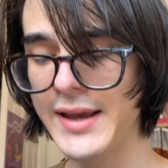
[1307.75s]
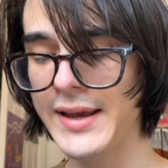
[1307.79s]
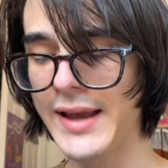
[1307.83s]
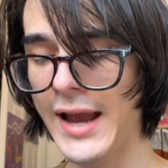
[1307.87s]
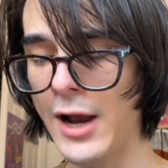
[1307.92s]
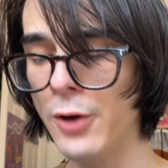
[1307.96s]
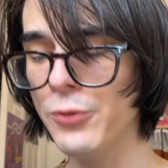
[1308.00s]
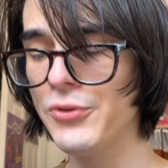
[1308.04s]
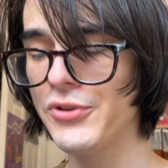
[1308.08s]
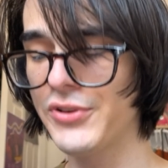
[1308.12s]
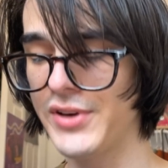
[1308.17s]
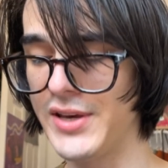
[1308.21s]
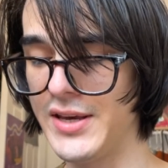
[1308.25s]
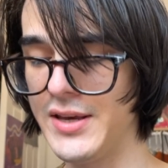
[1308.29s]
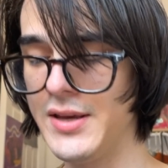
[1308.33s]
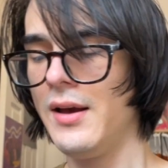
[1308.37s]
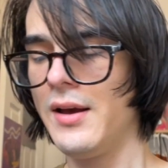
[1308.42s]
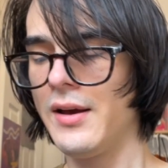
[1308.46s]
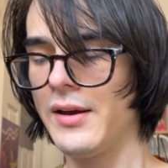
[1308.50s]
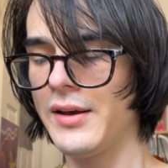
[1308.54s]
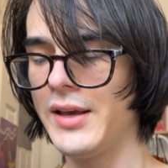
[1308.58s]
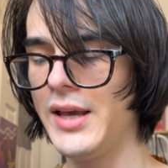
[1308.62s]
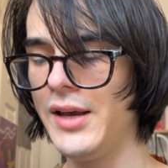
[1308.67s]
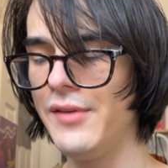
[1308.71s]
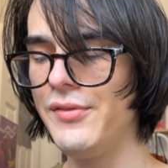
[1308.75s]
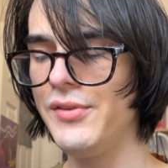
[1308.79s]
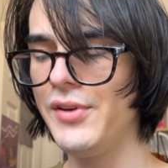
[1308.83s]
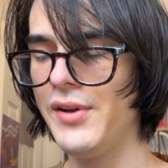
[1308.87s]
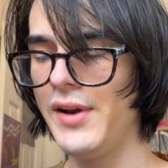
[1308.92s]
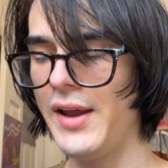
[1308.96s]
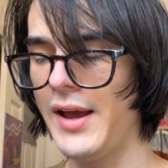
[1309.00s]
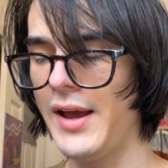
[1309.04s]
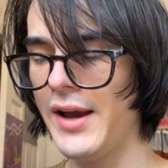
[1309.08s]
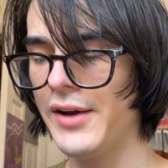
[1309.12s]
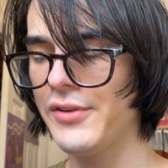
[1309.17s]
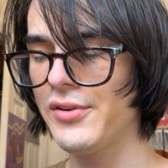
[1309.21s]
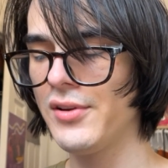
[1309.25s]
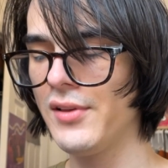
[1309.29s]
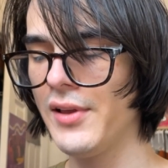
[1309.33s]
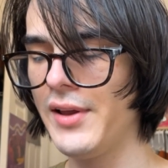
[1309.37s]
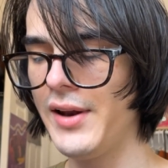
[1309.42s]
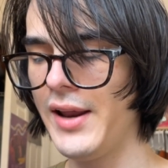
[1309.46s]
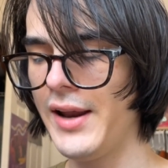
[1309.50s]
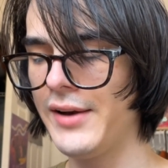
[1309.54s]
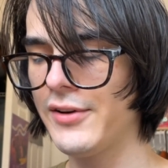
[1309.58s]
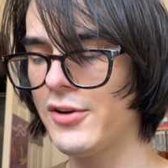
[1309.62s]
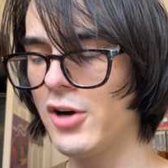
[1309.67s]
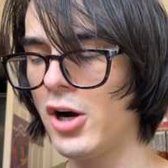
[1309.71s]
Kautsky, gives an excellent
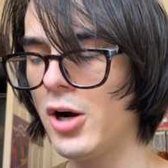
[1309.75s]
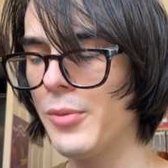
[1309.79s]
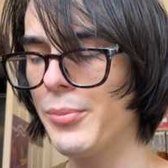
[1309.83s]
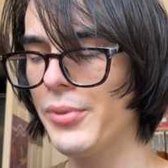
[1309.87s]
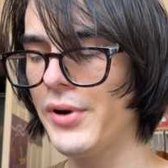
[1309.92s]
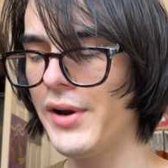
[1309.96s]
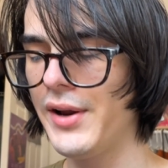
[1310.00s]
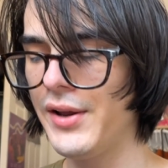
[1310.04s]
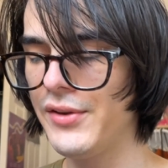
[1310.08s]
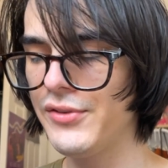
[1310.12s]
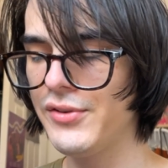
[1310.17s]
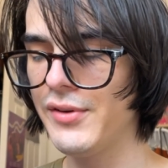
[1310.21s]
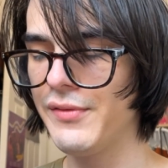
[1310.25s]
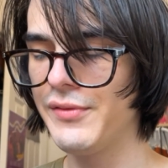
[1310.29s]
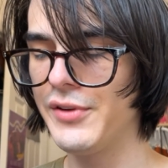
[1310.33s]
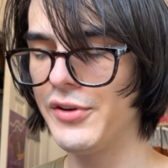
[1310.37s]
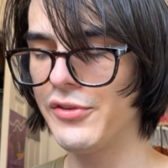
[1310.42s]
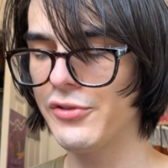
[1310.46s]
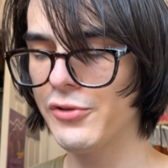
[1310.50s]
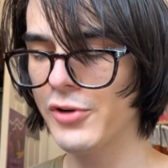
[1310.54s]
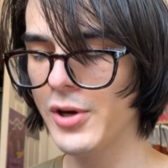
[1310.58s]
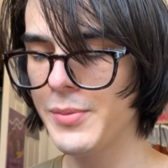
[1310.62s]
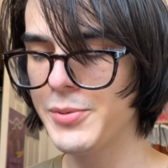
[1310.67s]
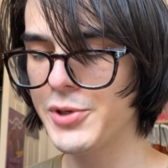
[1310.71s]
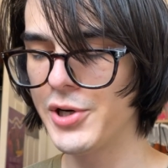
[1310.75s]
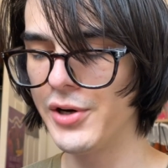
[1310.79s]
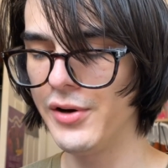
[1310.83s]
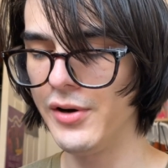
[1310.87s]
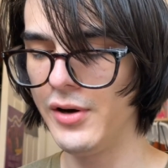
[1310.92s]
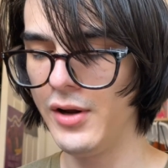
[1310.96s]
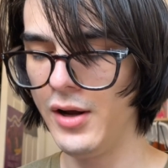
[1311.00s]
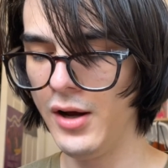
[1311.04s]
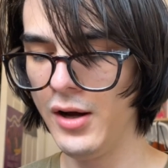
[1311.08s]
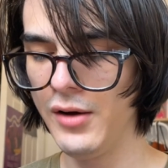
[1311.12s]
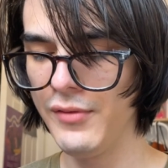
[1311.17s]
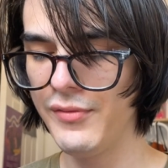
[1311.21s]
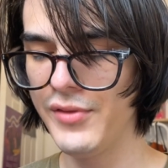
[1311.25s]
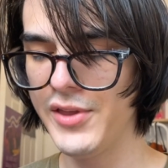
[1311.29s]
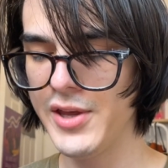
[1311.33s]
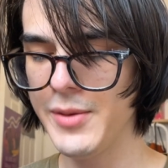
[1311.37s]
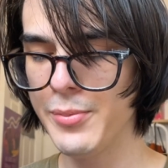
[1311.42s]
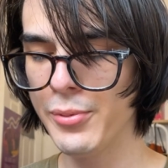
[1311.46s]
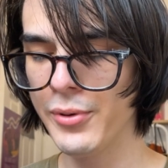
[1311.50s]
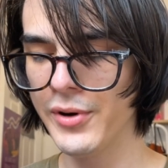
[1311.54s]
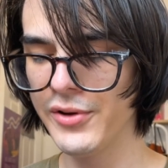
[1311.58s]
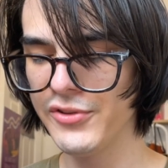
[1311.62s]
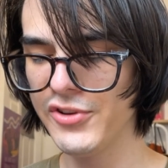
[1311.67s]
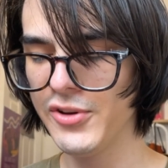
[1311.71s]
and comprehensive description of the
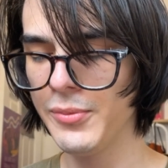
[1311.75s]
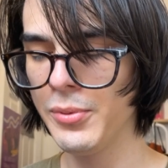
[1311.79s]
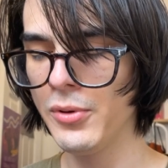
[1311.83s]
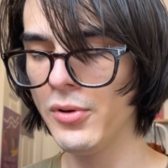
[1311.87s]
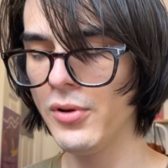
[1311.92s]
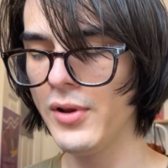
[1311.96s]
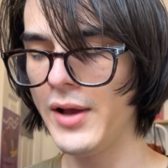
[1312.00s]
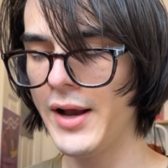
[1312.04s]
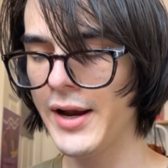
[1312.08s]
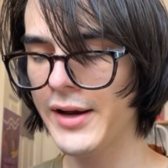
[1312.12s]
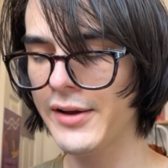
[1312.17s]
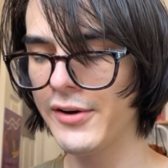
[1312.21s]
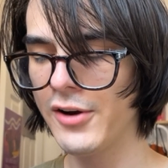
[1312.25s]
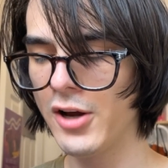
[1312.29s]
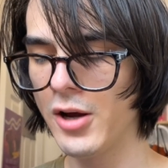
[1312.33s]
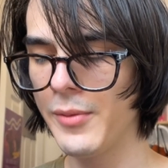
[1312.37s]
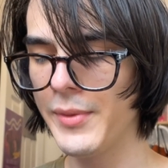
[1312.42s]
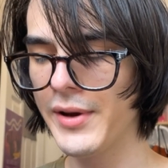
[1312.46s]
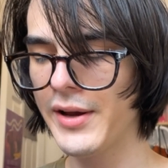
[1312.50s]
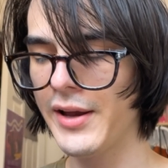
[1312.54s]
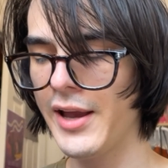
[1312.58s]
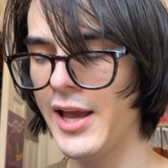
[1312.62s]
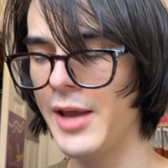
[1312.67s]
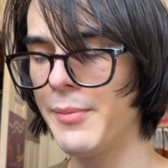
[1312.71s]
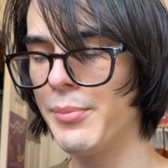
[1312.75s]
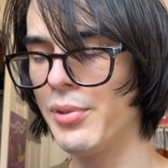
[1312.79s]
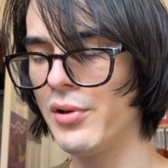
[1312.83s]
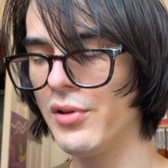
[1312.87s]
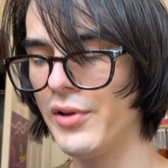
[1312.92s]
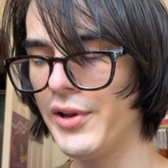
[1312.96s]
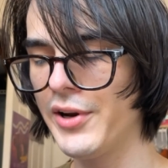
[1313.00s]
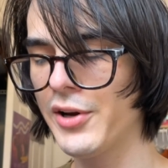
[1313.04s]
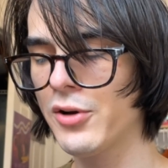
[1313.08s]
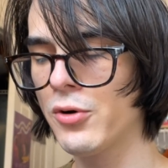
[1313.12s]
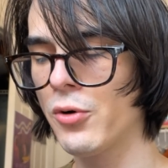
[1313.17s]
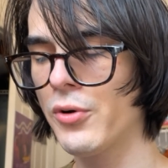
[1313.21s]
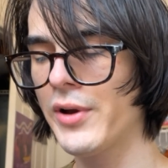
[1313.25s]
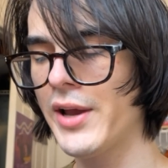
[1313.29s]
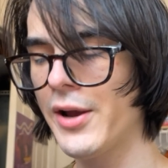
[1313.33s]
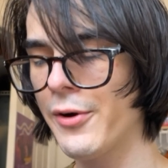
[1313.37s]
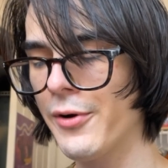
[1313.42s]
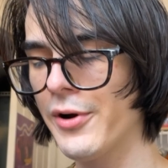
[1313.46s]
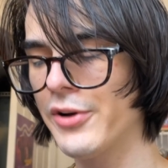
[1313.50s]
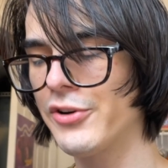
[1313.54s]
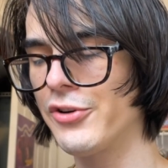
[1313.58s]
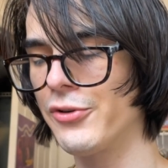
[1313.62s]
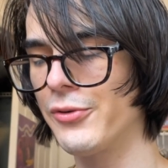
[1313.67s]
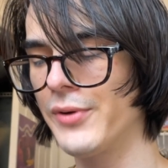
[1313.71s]
principal economic and political
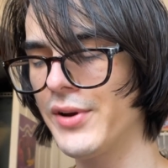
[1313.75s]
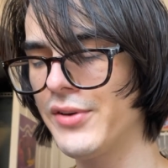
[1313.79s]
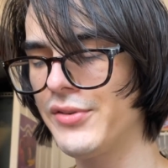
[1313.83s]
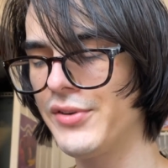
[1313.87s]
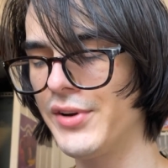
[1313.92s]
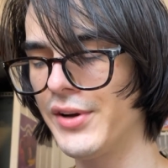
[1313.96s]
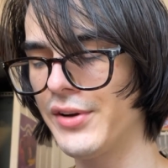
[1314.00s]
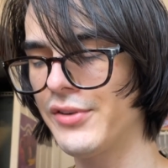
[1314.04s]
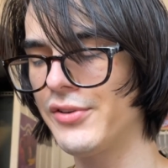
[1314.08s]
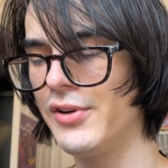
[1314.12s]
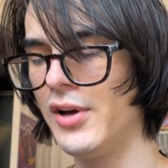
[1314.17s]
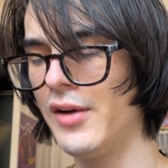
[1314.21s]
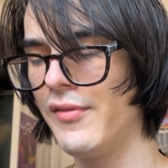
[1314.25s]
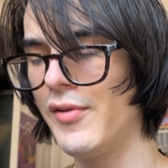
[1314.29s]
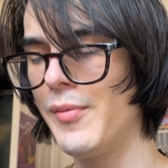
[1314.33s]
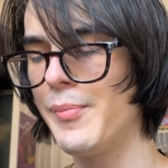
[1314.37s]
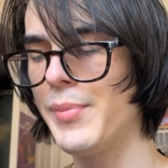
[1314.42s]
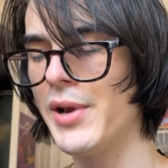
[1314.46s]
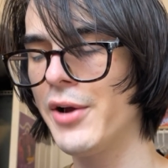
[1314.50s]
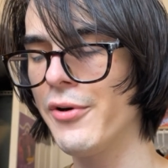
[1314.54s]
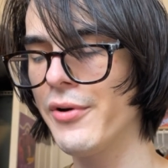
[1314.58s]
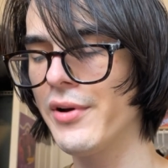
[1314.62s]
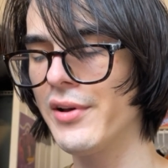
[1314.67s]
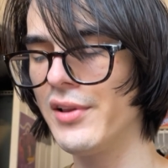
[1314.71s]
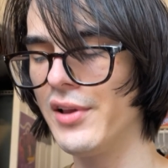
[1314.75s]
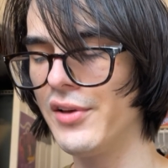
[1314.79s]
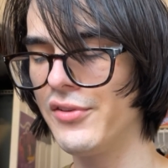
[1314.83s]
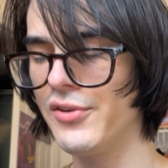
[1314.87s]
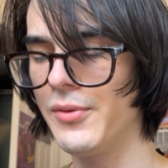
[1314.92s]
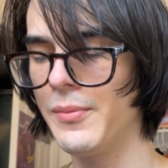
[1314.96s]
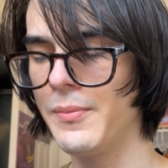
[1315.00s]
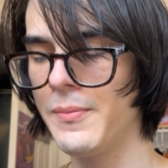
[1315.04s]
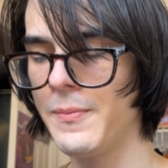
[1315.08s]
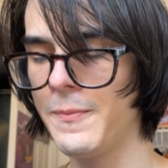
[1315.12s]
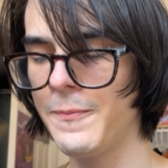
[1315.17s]
characteristics of imperialism.